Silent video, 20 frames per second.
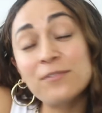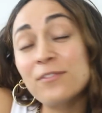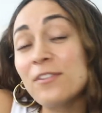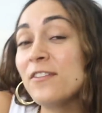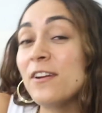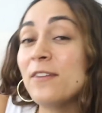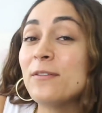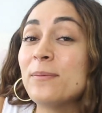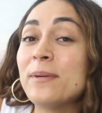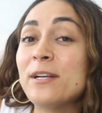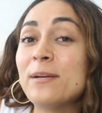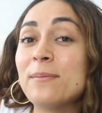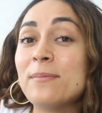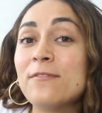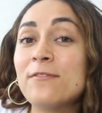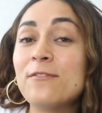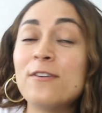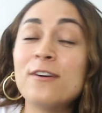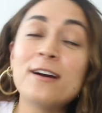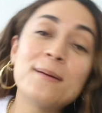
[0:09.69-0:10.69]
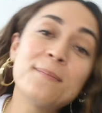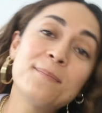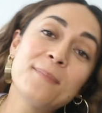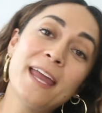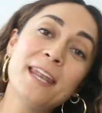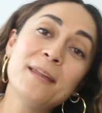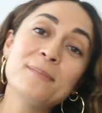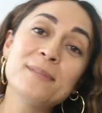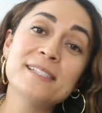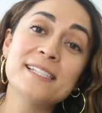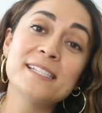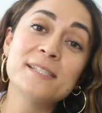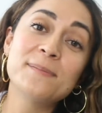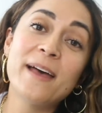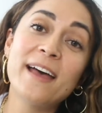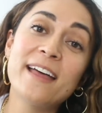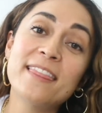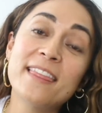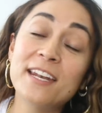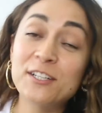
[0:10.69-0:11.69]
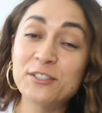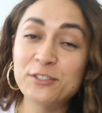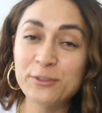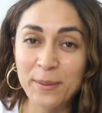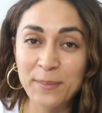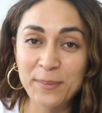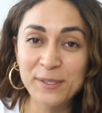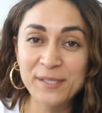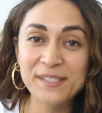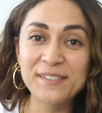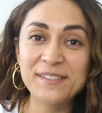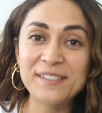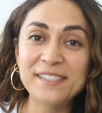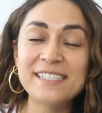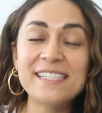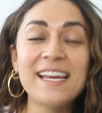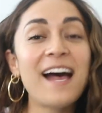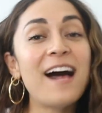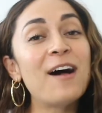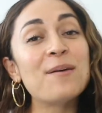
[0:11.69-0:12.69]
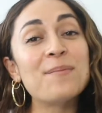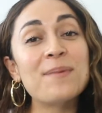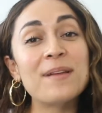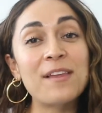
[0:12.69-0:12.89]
If you've never been here before, my name is Lizbeth and I share my personal style,